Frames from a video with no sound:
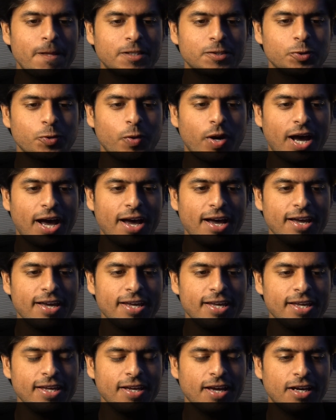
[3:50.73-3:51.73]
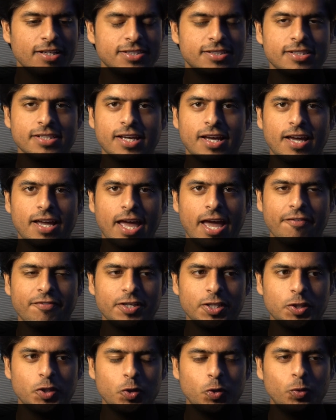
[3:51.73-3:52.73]
So I, I'd say I
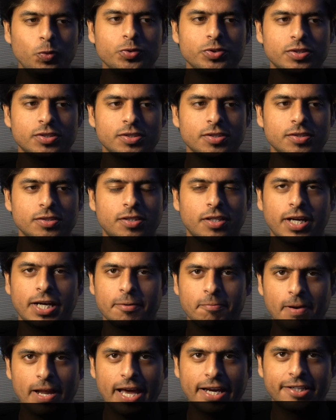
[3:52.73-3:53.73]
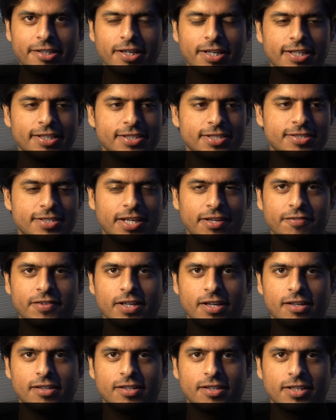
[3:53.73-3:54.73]
haven't used the red-black trees, A
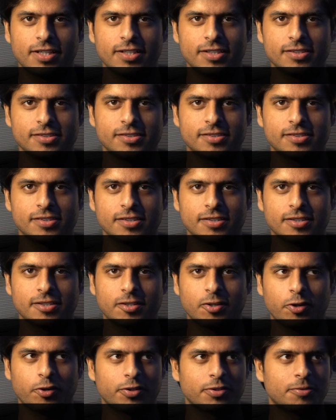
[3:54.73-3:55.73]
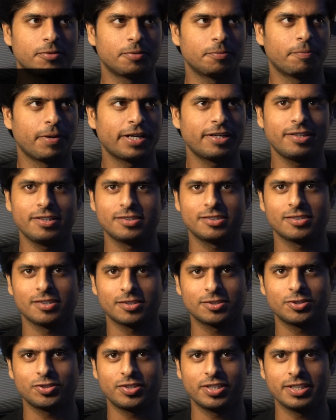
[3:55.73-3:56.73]
V L trees, uh, or the binary
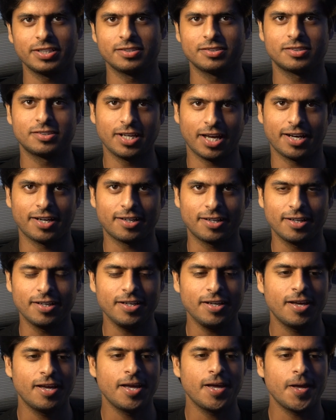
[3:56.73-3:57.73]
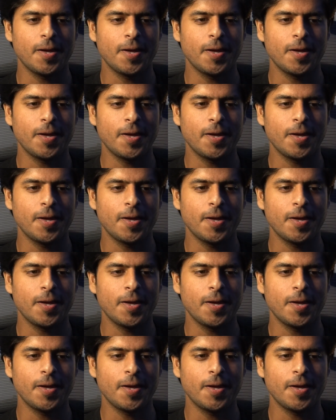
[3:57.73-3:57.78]
search trees directly,